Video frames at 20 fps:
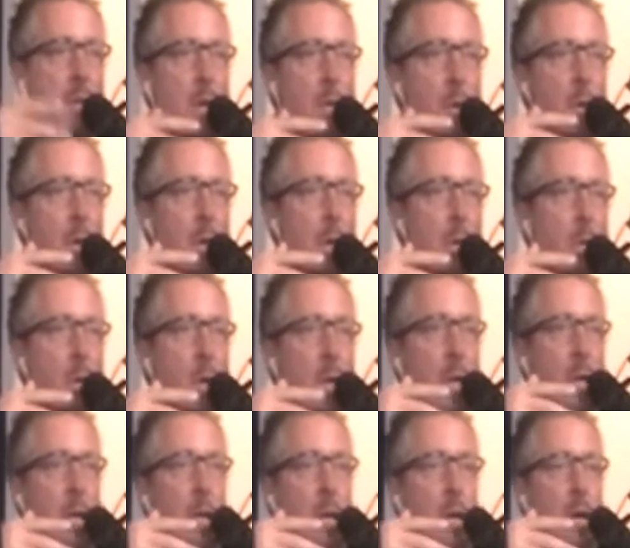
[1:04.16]
they really
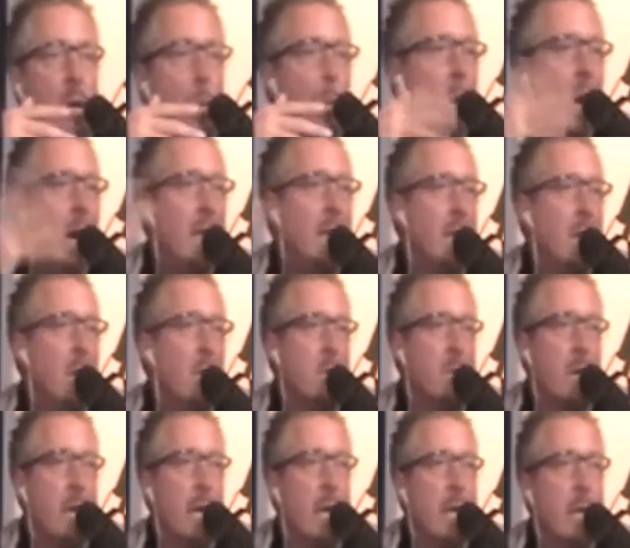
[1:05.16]
wanted. Why
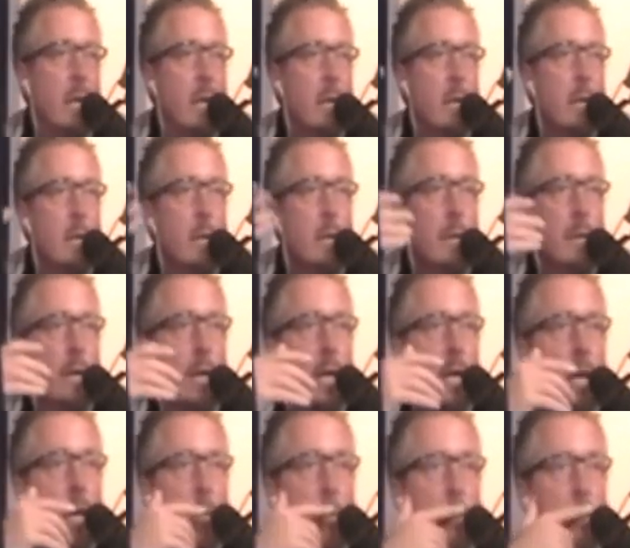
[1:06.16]
don't they?
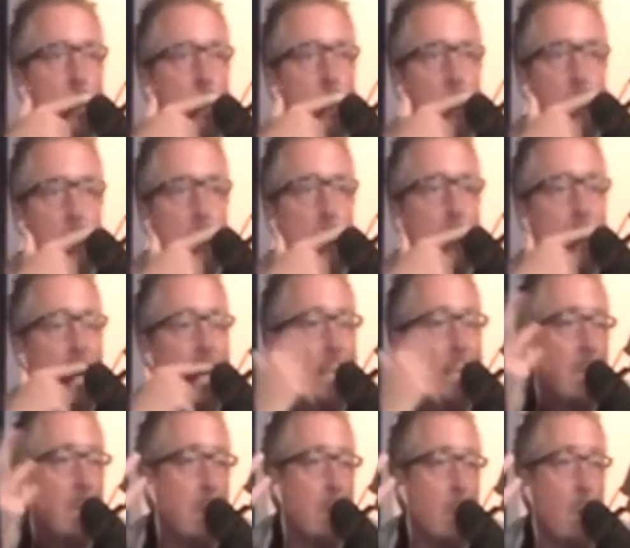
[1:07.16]

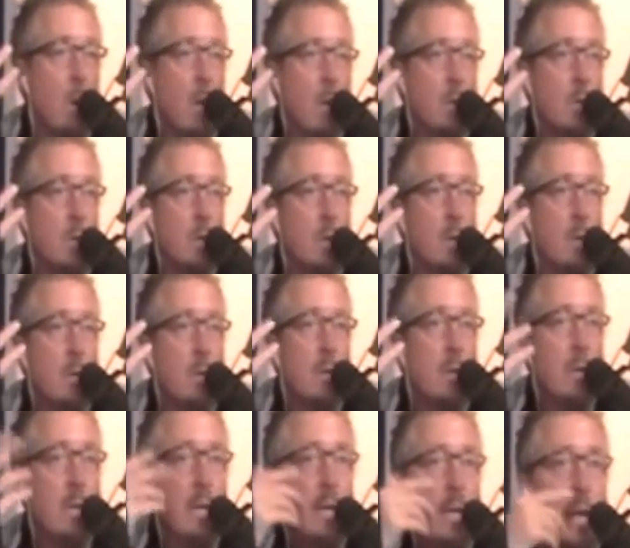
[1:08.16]
That's the question.
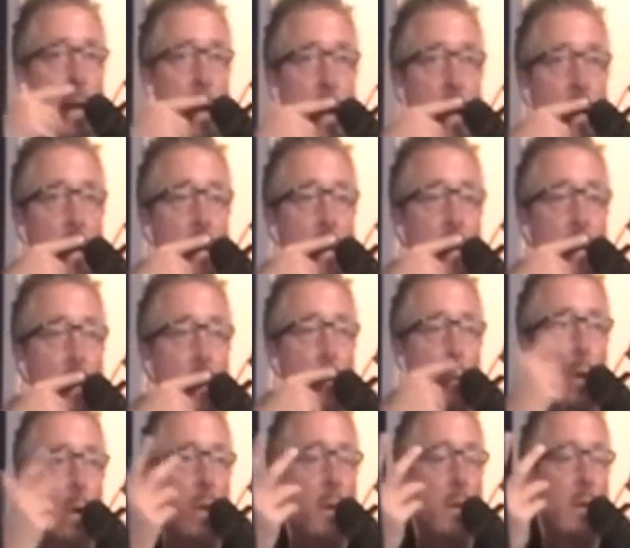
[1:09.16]
And then
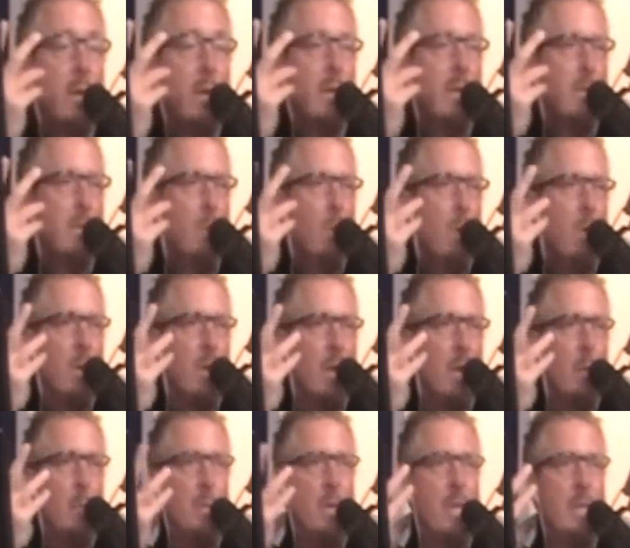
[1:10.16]
what they're going
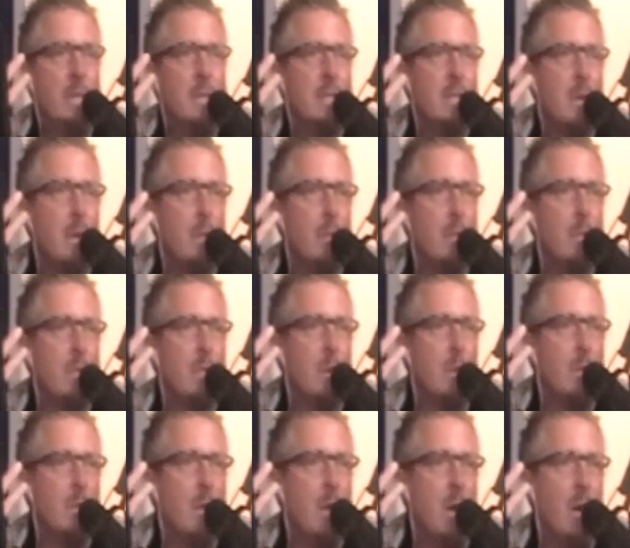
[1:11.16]
to pin
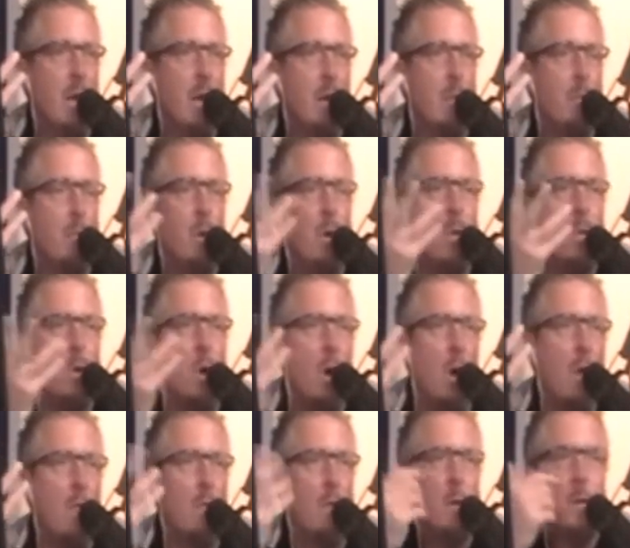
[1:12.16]
something on a pro
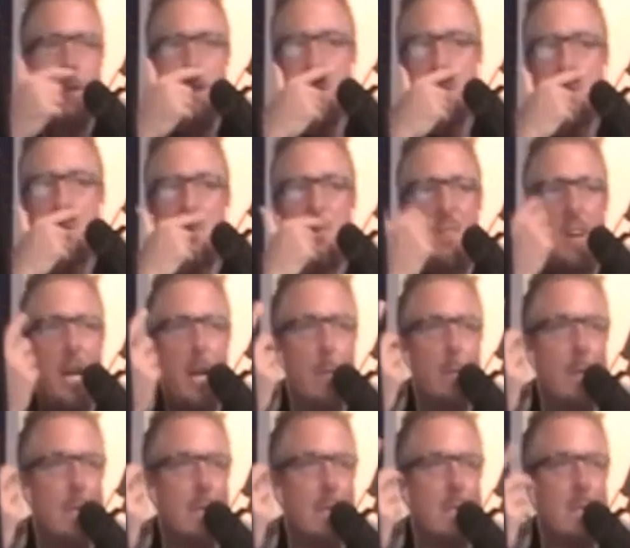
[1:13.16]
golfer that's
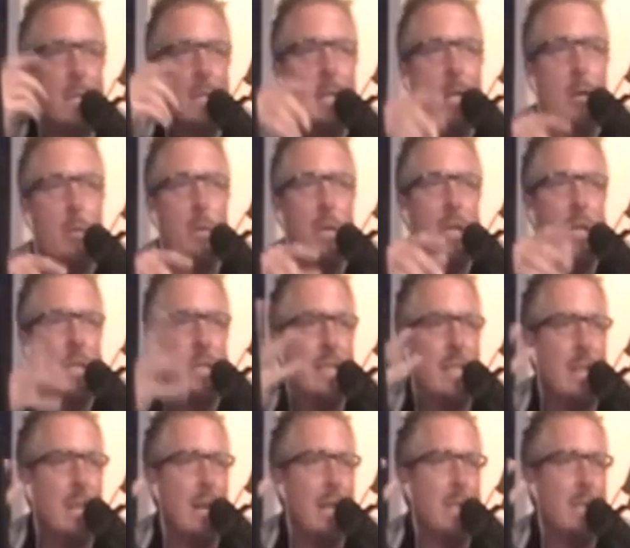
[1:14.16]
famous because
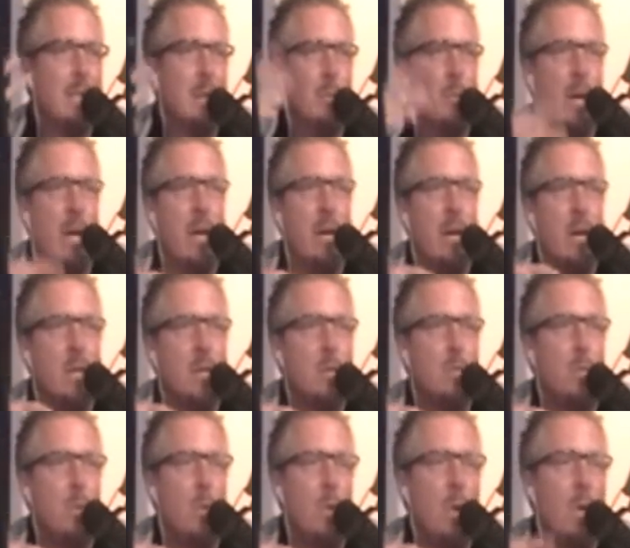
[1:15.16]
he likes to bet on
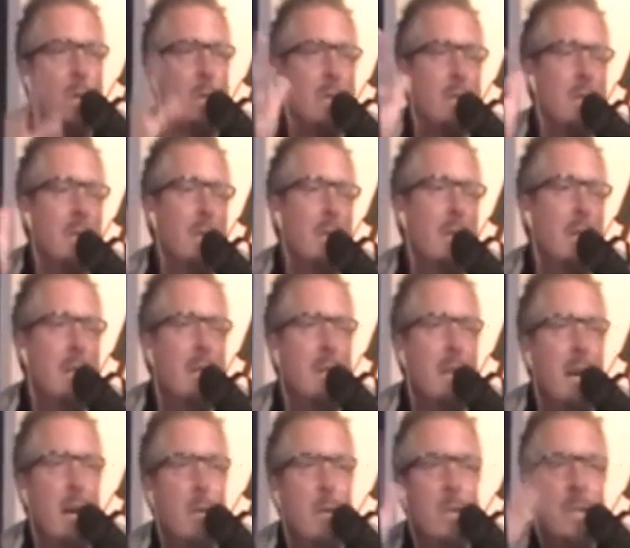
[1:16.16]
sports?
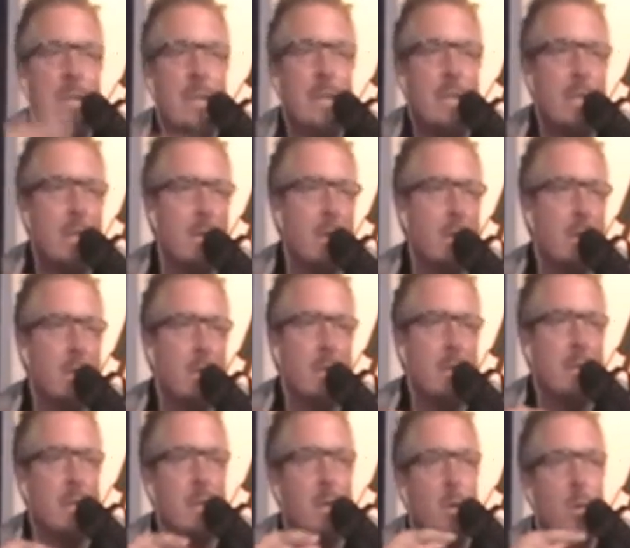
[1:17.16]
How ridiculous
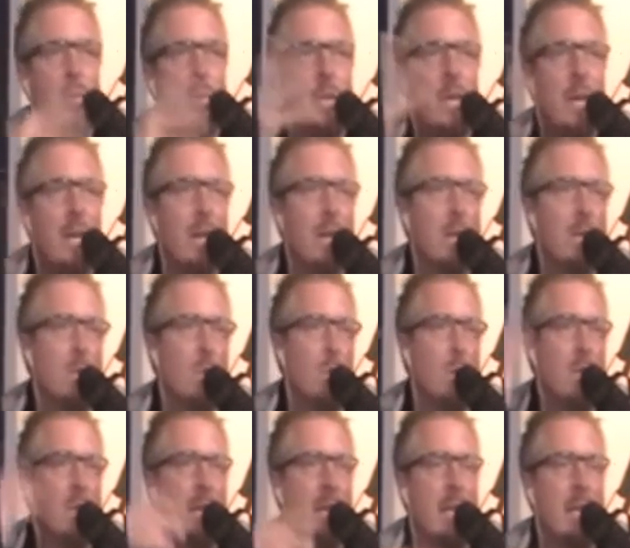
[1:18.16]
is it? Who cares
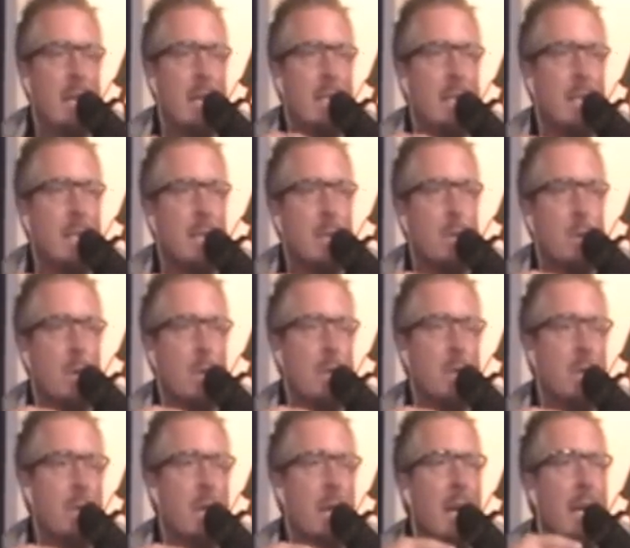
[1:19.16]
what that guy does with
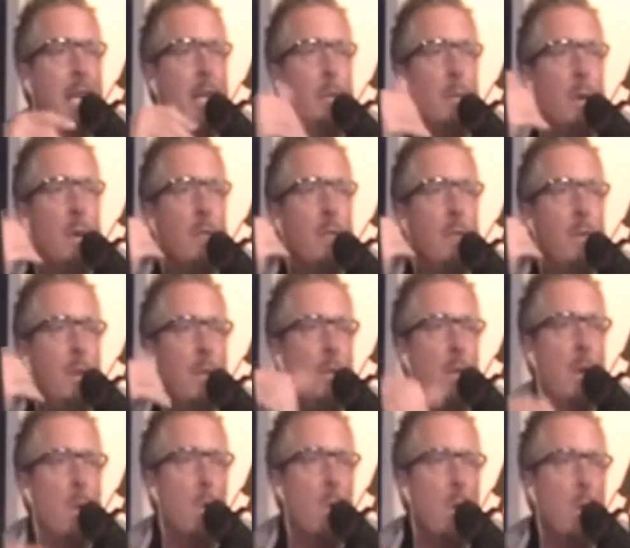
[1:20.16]
his... He's made
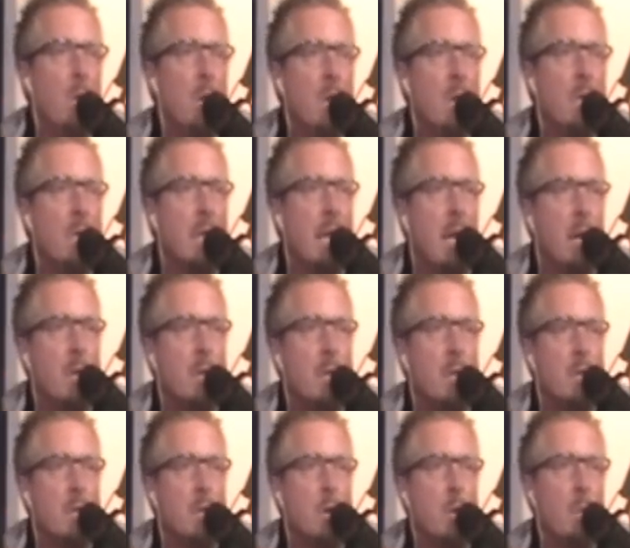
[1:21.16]
$51 million
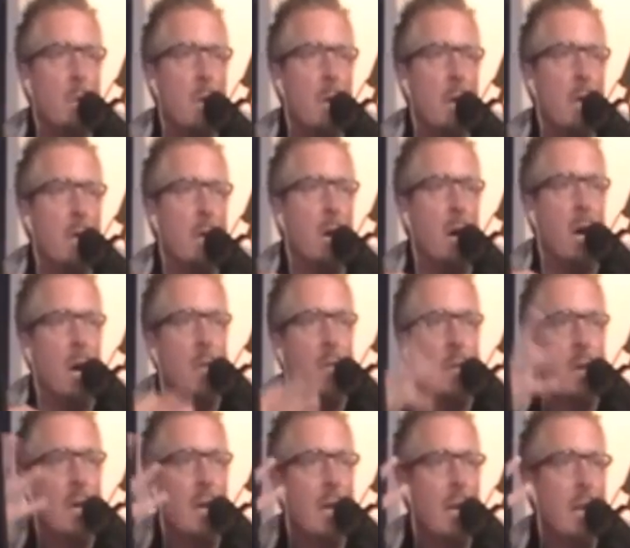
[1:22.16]
this year playing
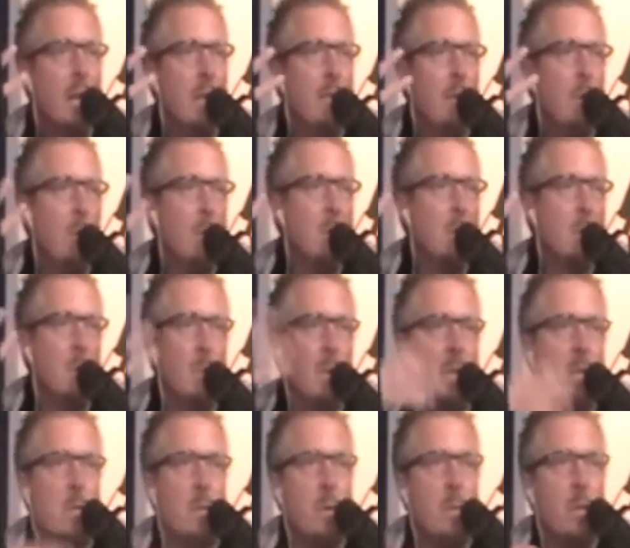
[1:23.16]
golf. If he wants to
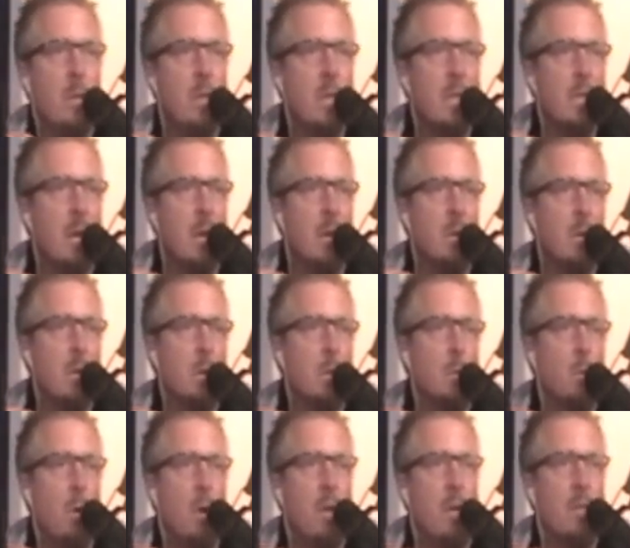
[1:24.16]
bet $3 million on
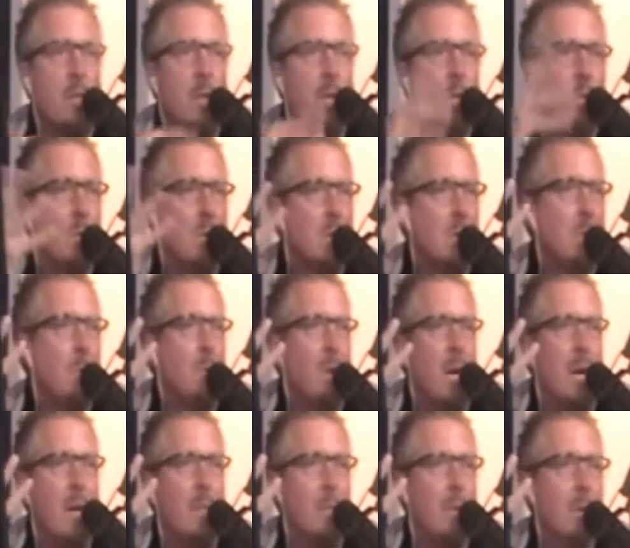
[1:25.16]
sporting events, what's the
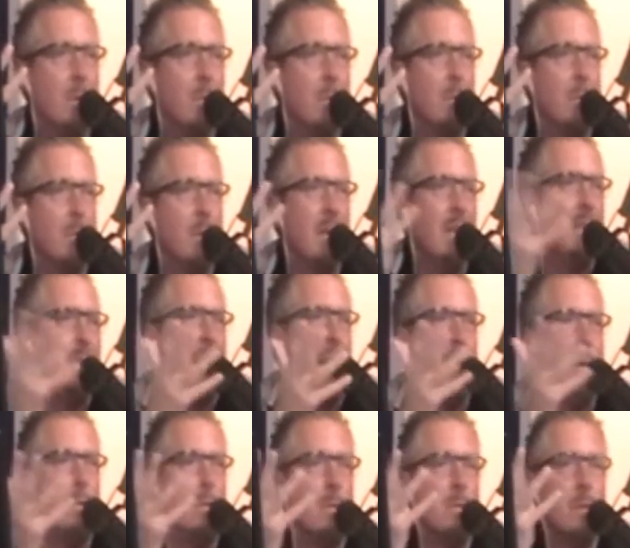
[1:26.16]
problem?
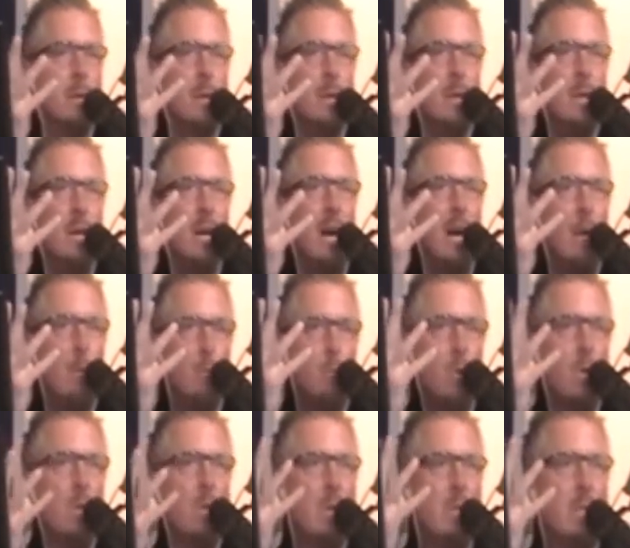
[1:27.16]
I
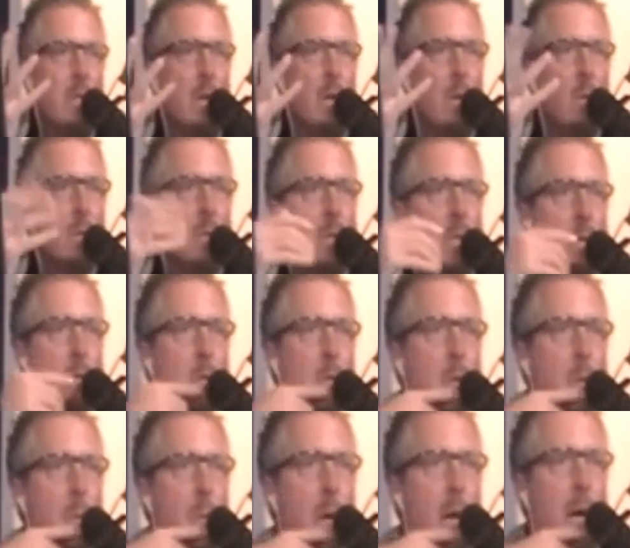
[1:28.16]
really don't see what
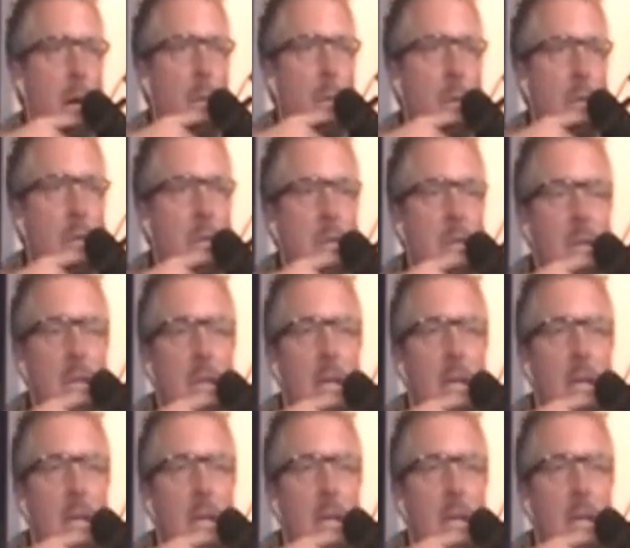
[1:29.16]
the problem is.